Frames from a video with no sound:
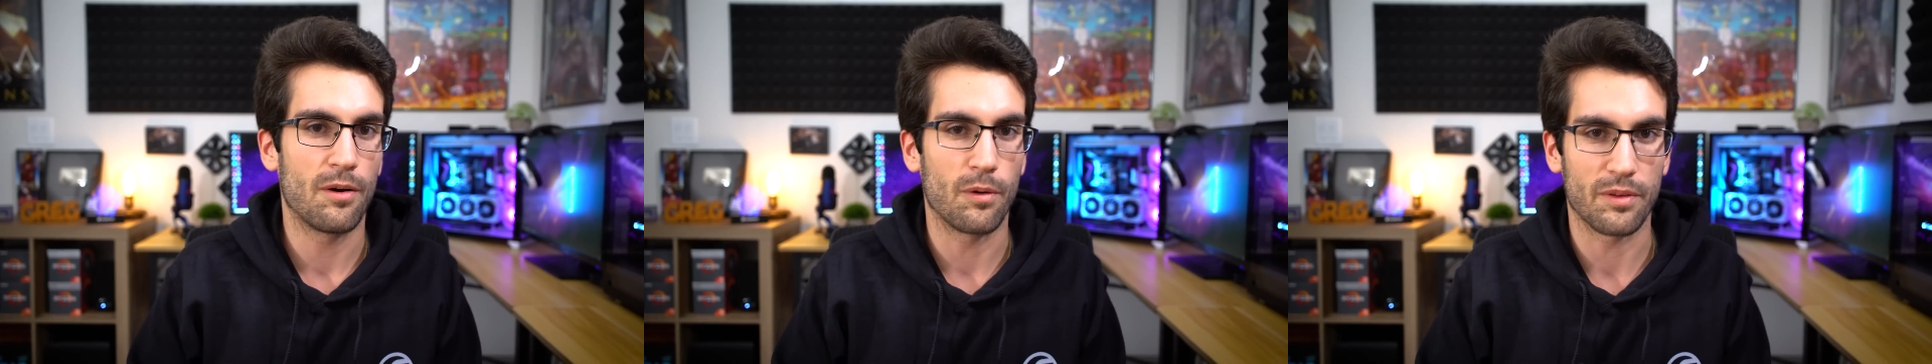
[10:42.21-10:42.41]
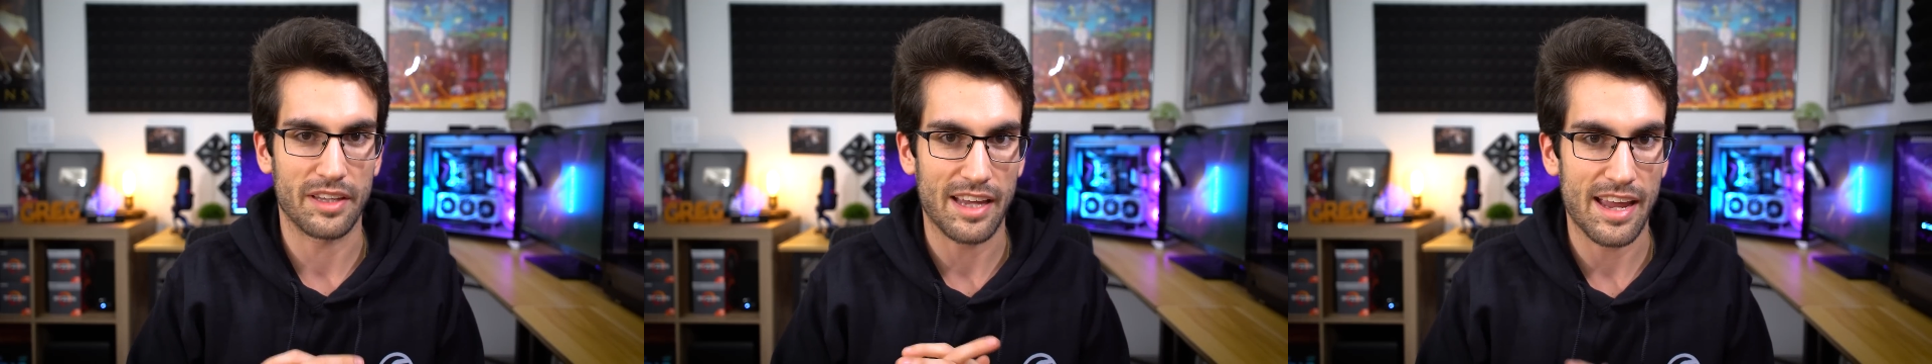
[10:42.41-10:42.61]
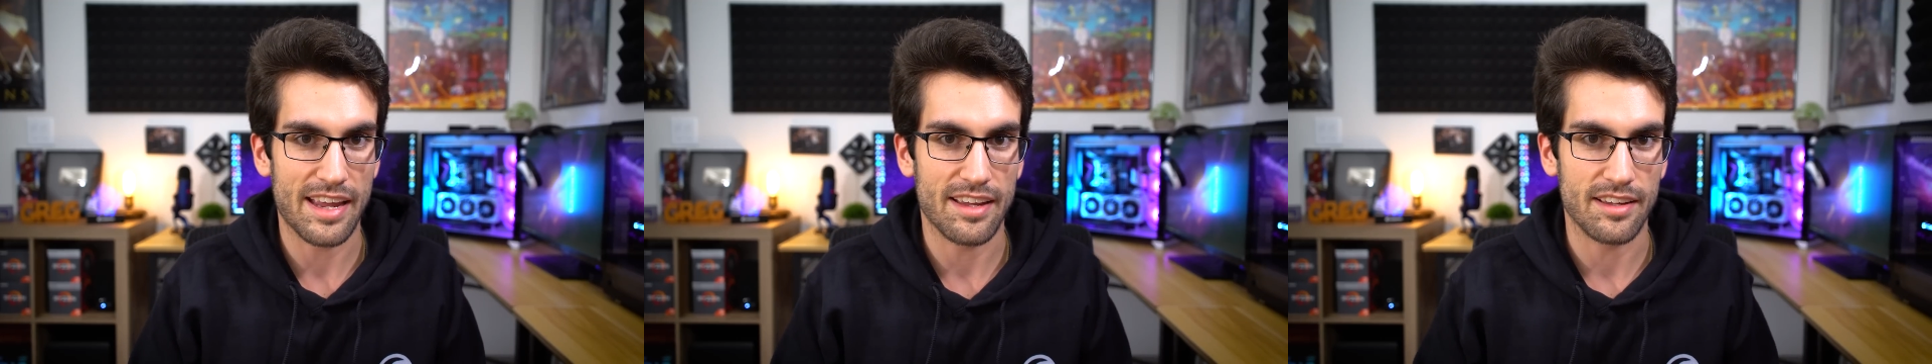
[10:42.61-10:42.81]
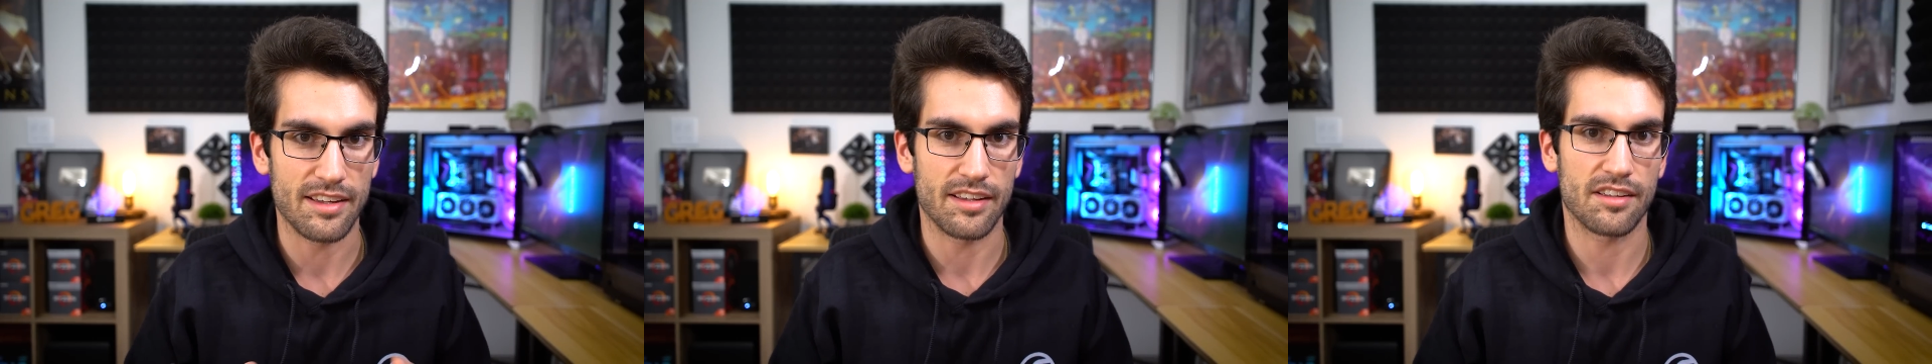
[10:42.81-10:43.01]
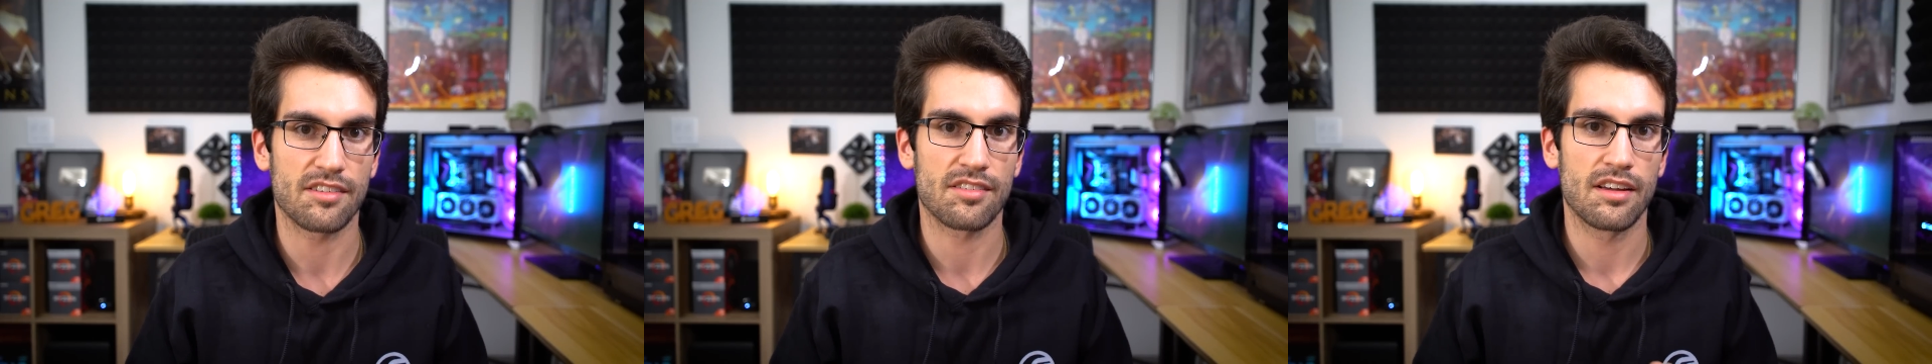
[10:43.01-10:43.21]
only 8
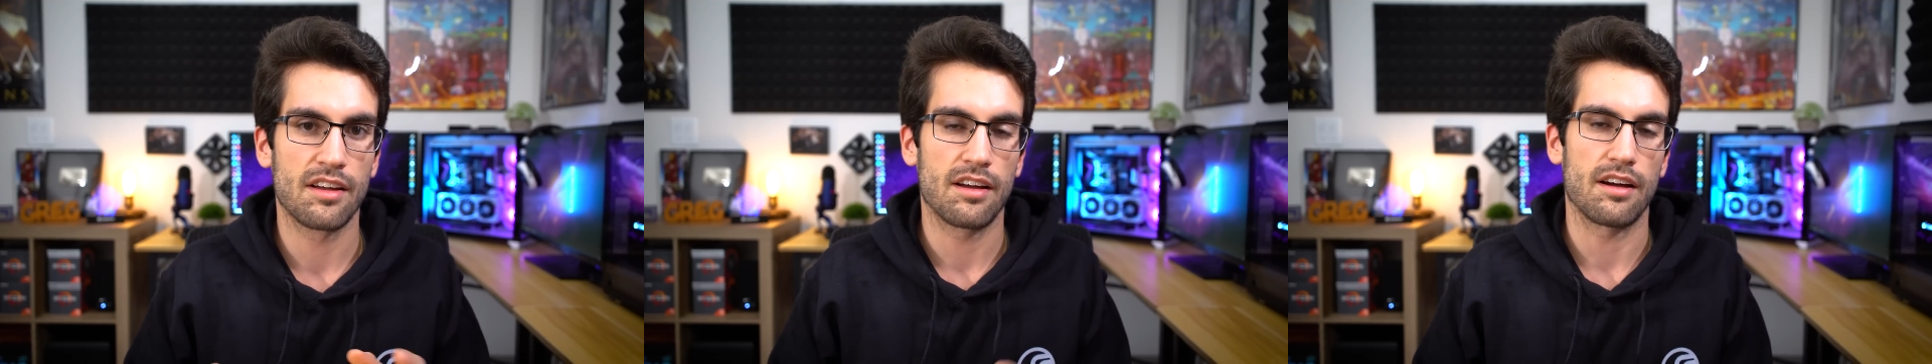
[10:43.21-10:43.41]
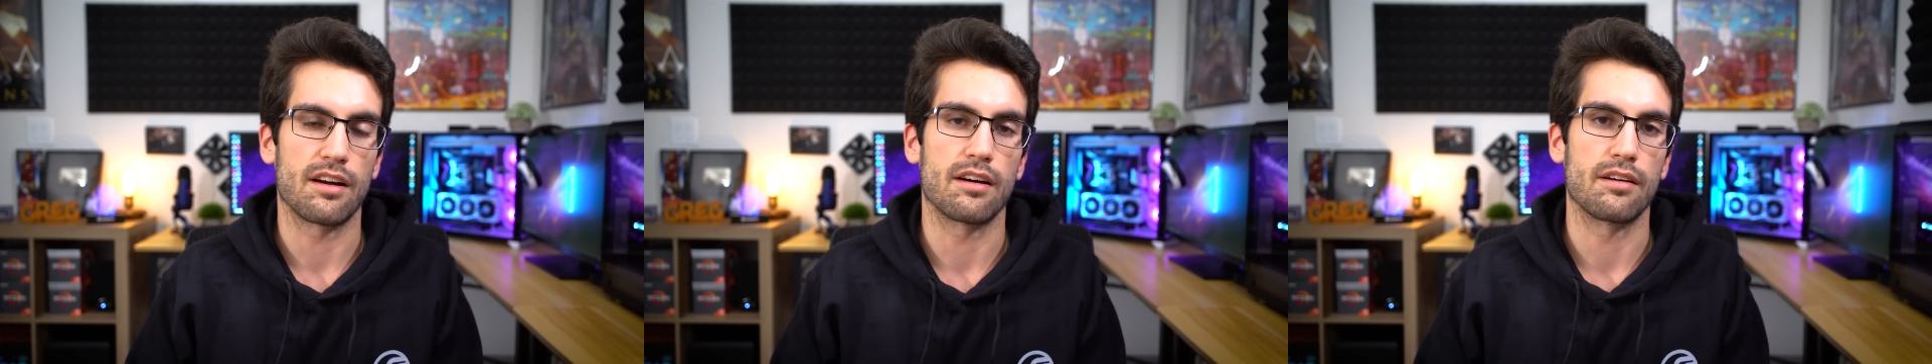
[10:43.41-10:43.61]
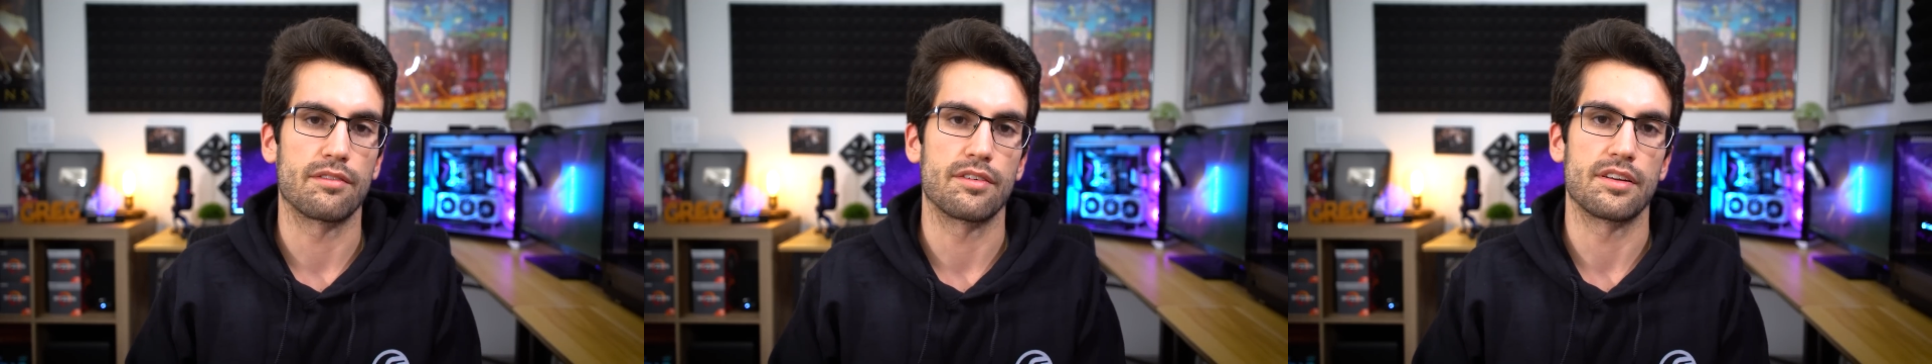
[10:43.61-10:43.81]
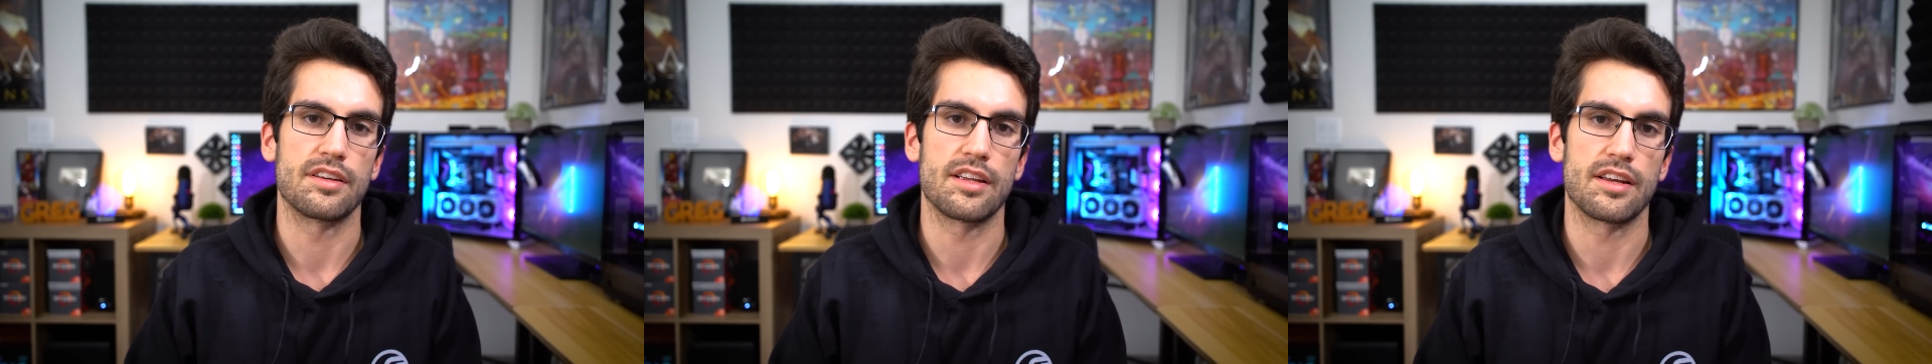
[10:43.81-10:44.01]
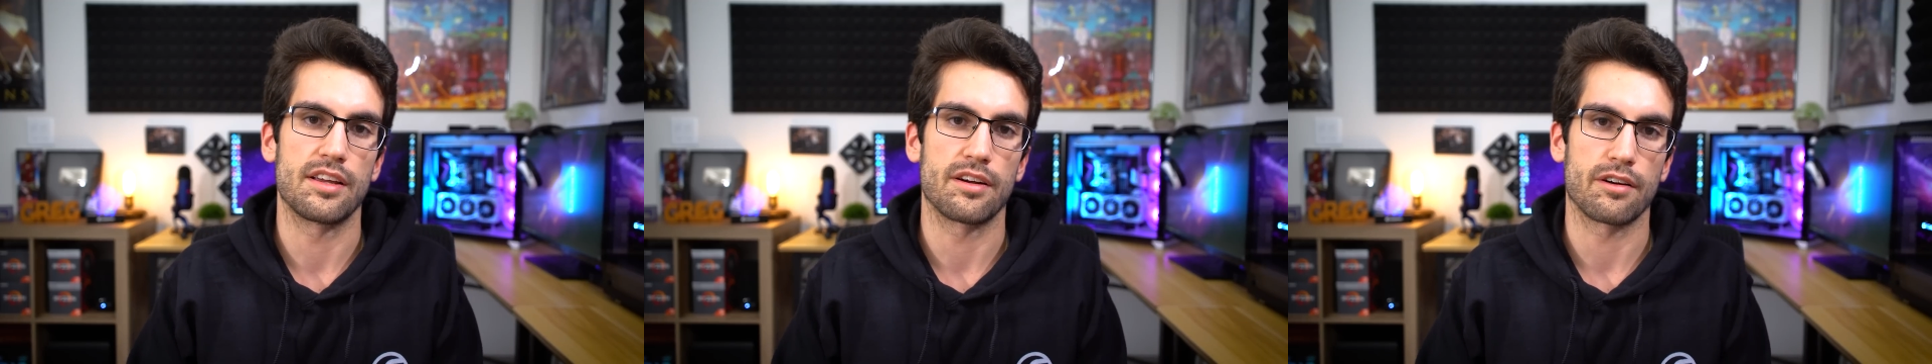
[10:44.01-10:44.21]
gigs of
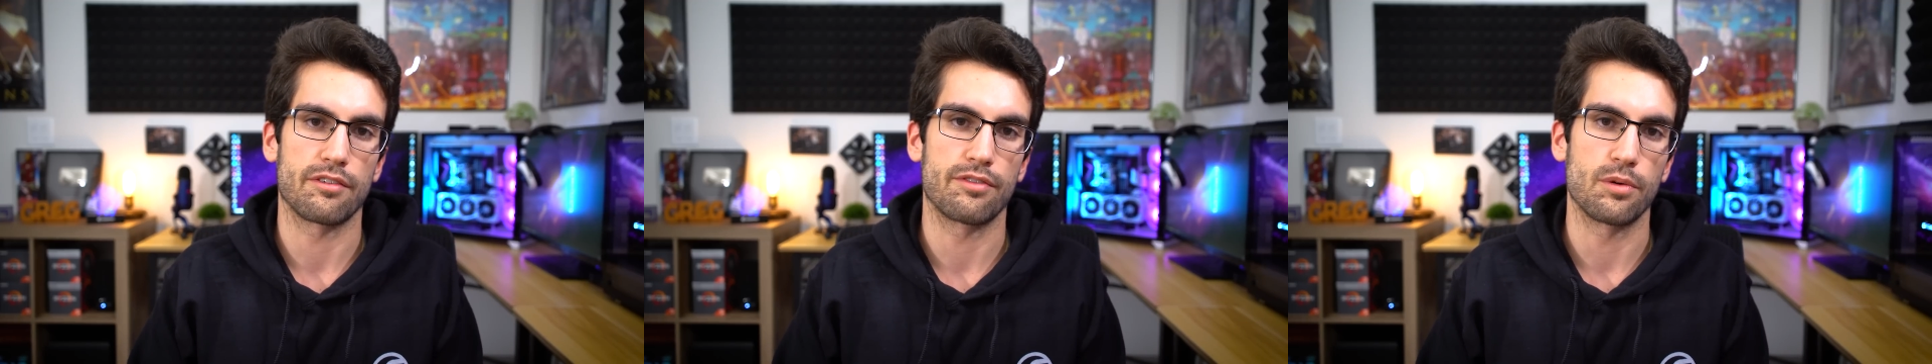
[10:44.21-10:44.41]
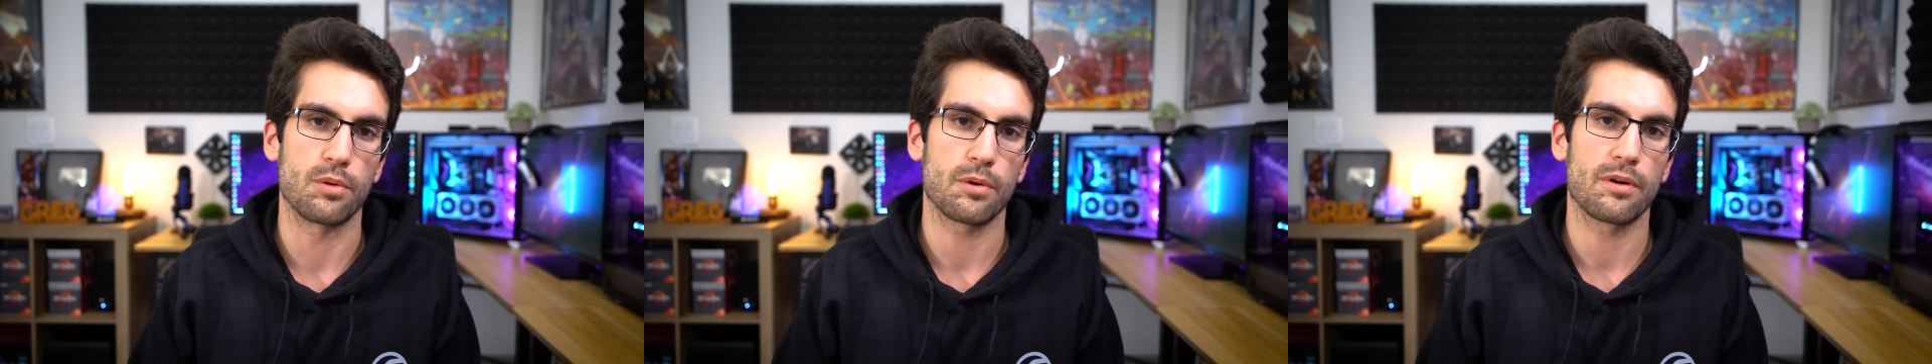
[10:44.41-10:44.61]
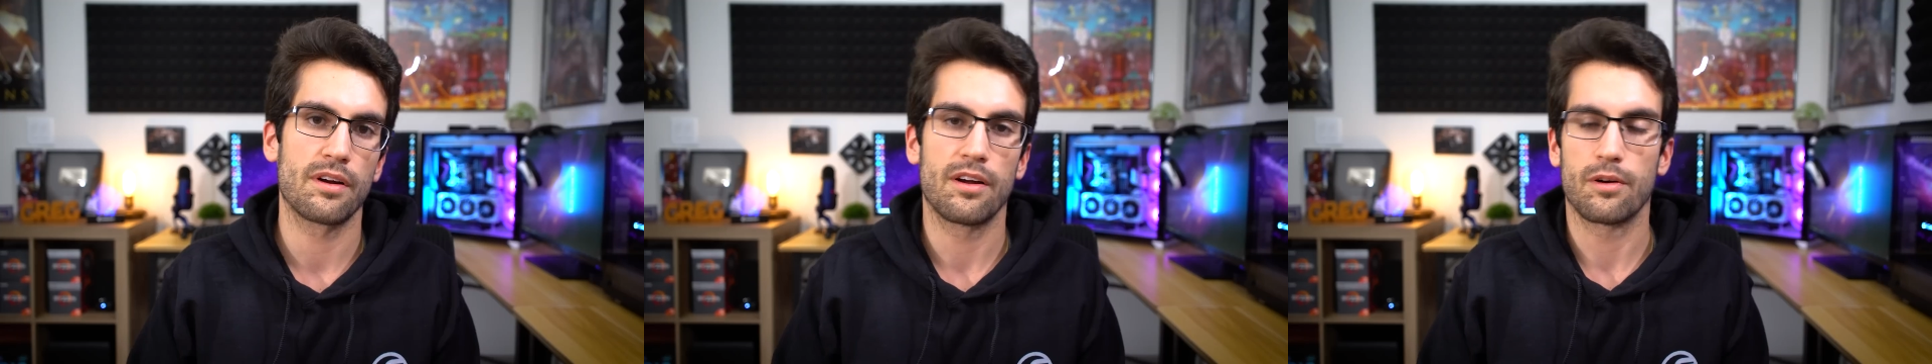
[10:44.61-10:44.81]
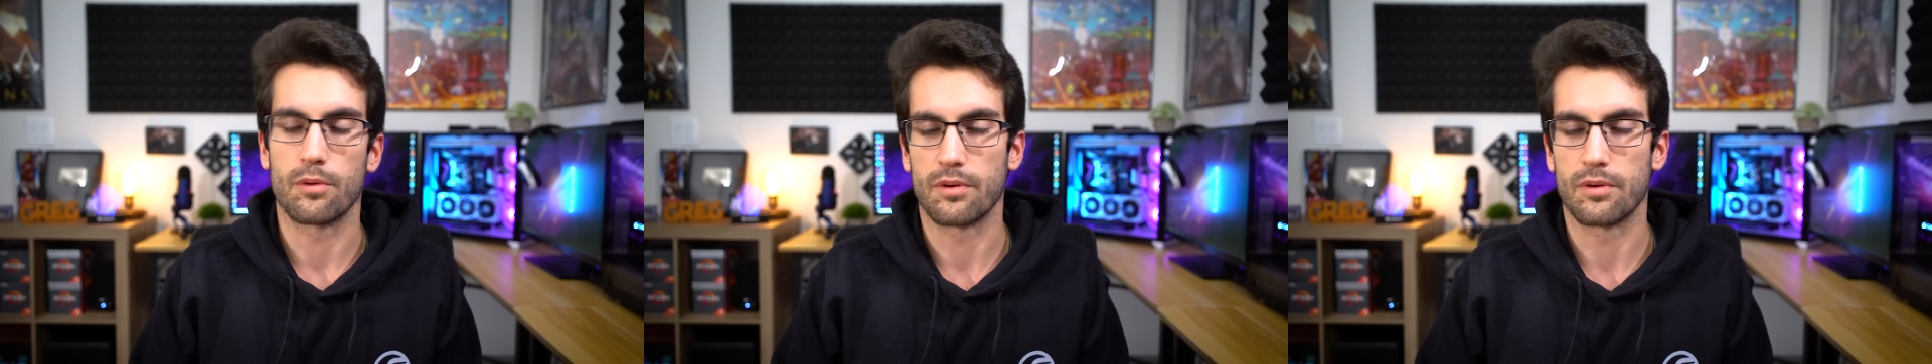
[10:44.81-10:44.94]
DDR4 or